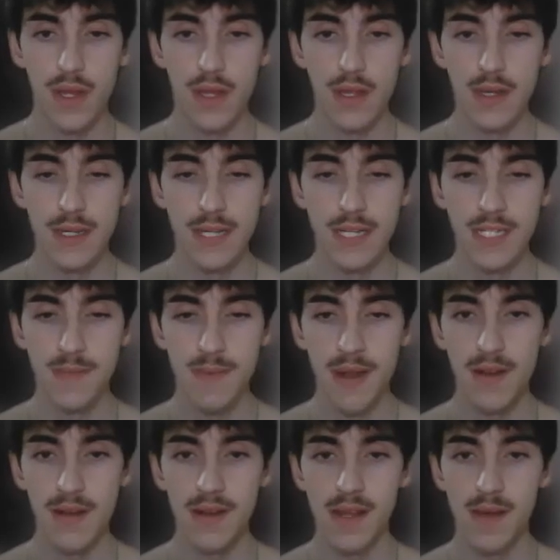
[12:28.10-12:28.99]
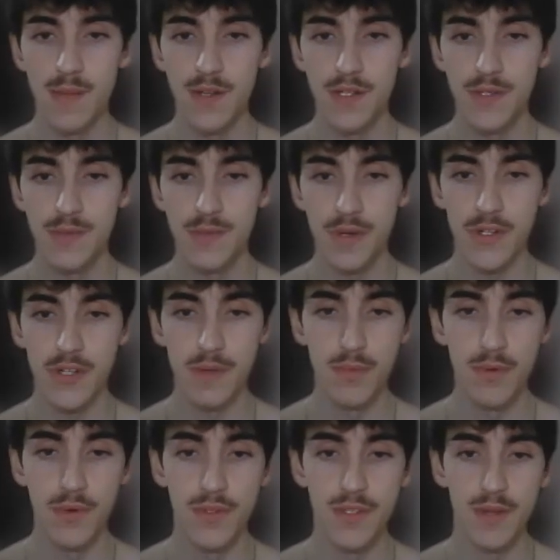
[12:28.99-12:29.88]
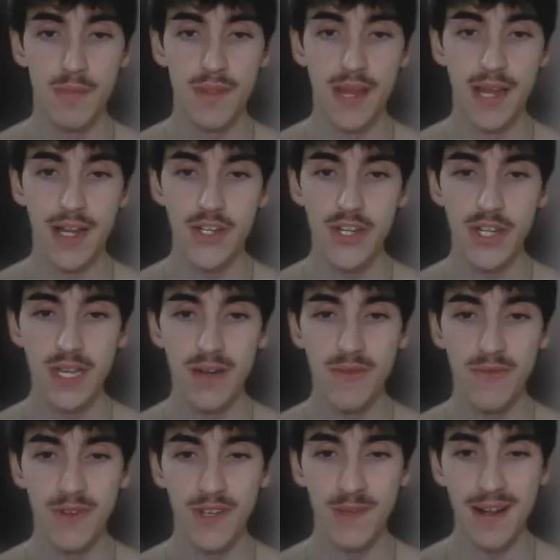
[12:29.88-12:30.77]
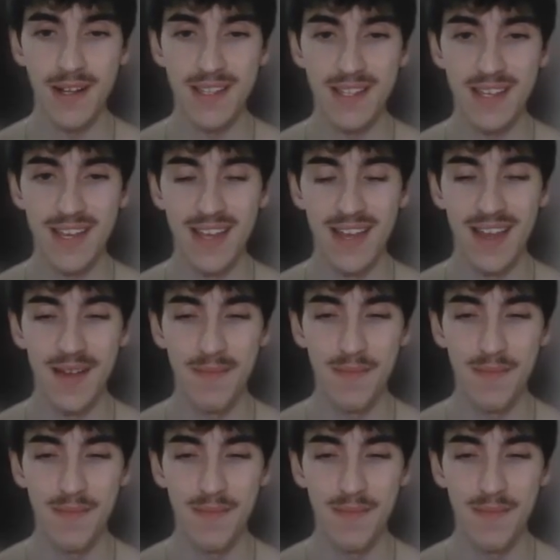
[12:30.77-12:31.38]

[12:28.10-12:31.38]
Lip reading: decent amount of damage, especially boosted, but they actually respect the